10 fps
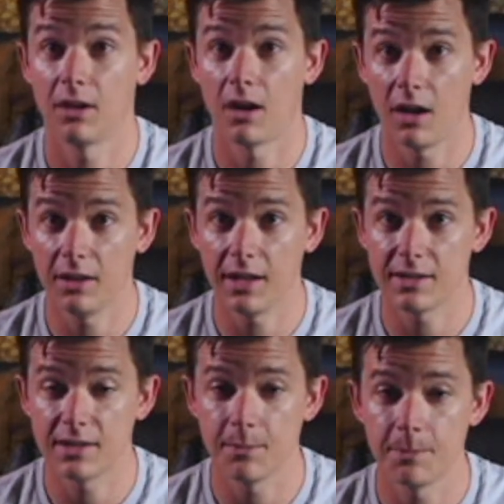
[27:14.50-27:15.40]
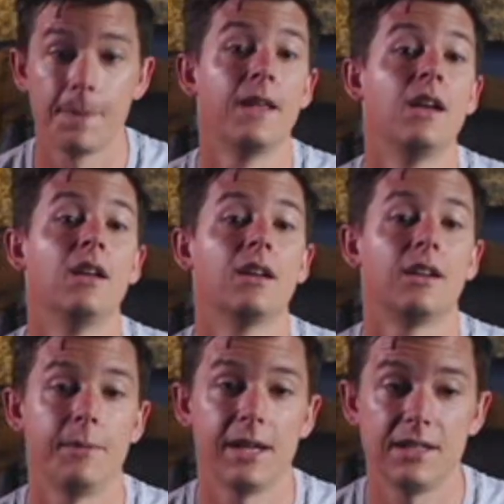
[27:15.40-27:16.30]
on that tip,
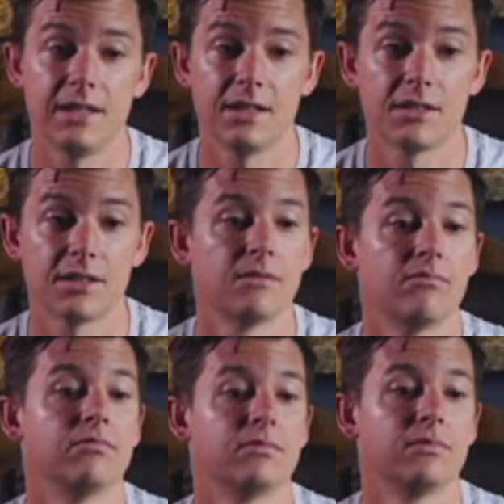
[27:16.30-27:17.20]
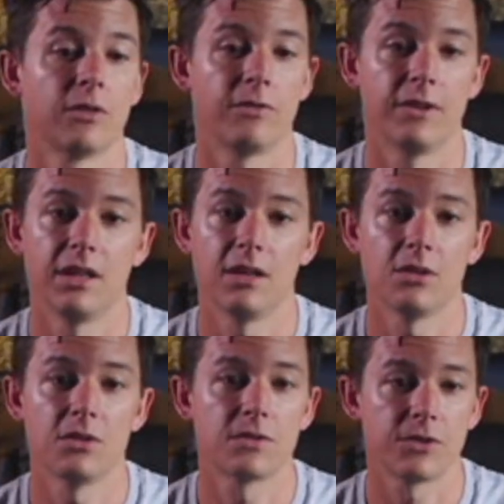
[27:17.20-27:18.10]
give me ideas for
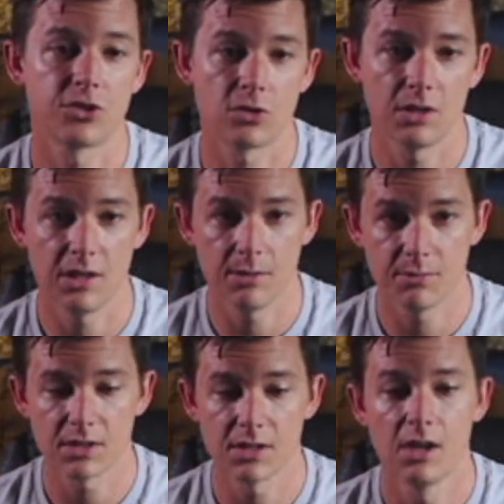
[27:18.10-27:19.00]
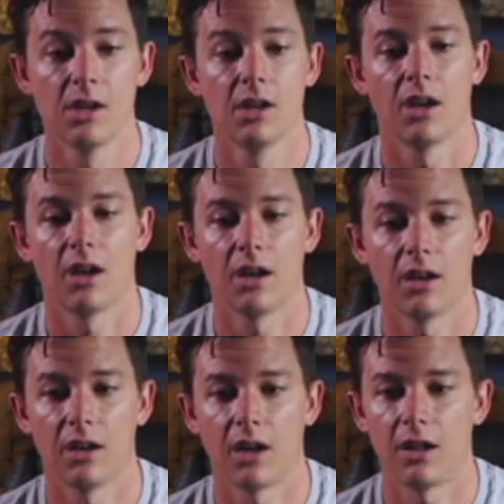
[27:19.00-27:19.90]
videos, for streams.
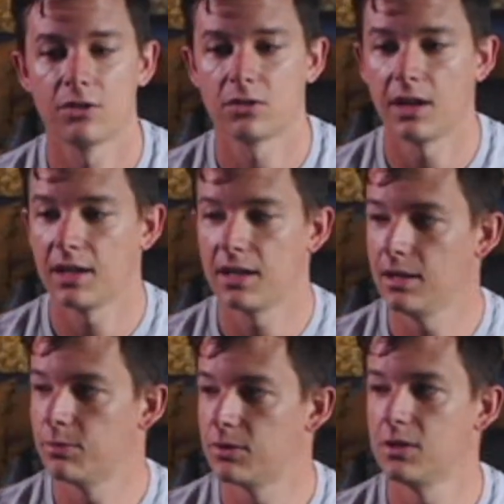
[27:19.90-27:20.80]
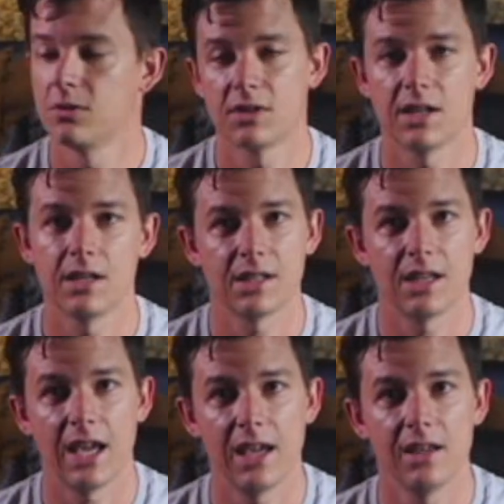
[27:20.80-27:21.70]
I'll try to keep Tuesdays at
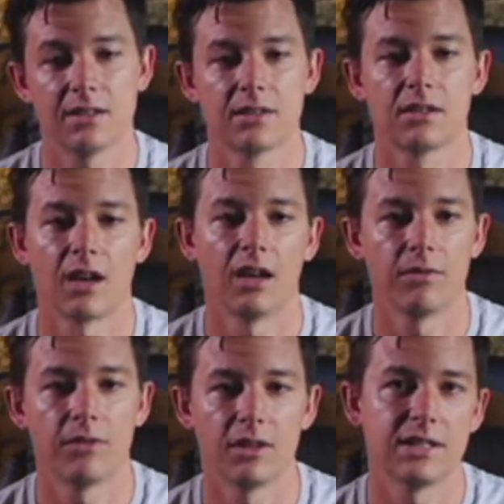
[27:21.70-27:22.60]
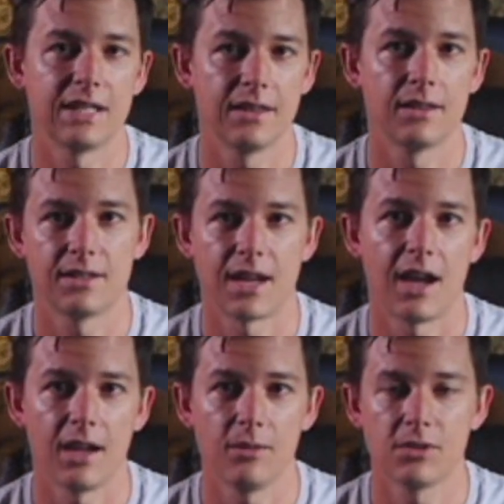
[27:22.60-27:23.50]
8 kind of the
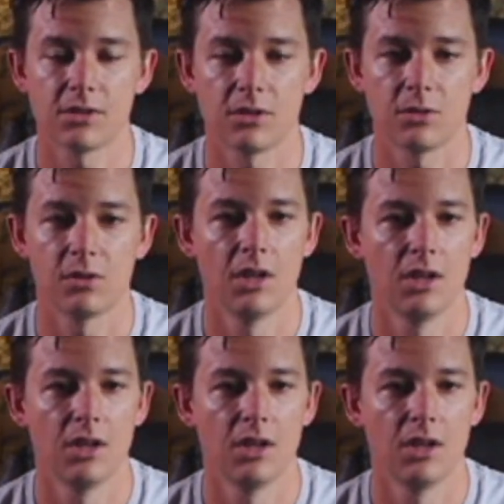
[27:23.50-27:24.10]
time. So